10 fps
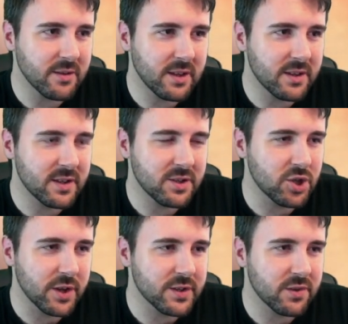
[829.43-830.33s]
This is
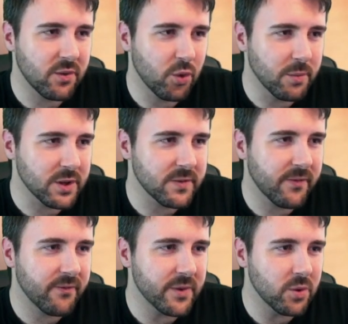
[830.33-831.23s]
just almost
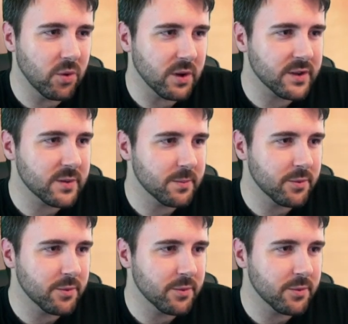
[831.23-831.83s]
flawless